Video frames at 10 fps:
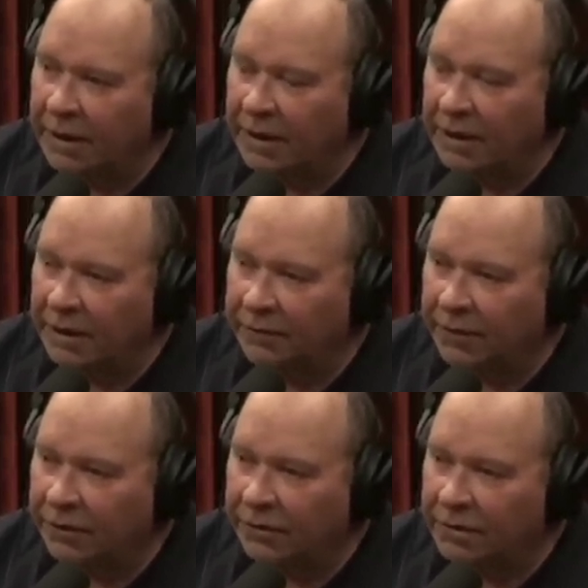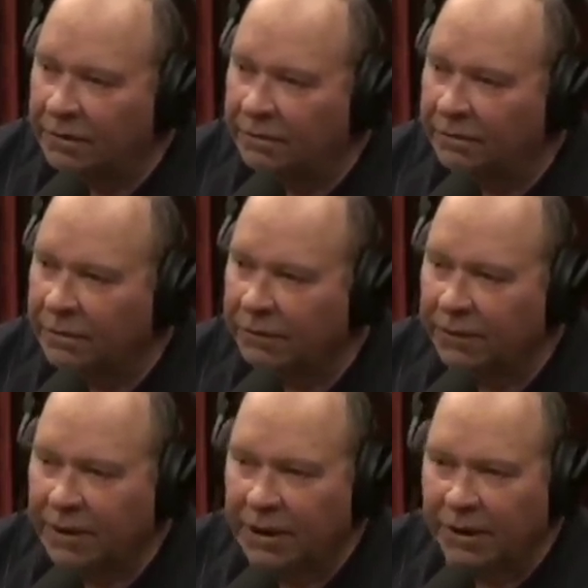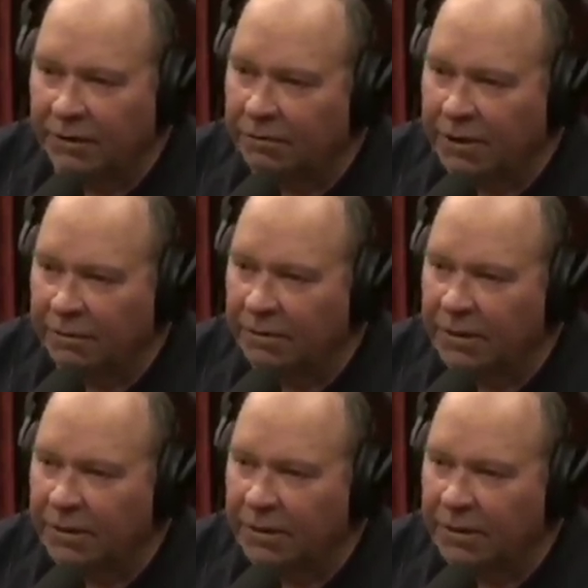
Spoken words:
And in the first 3 years, we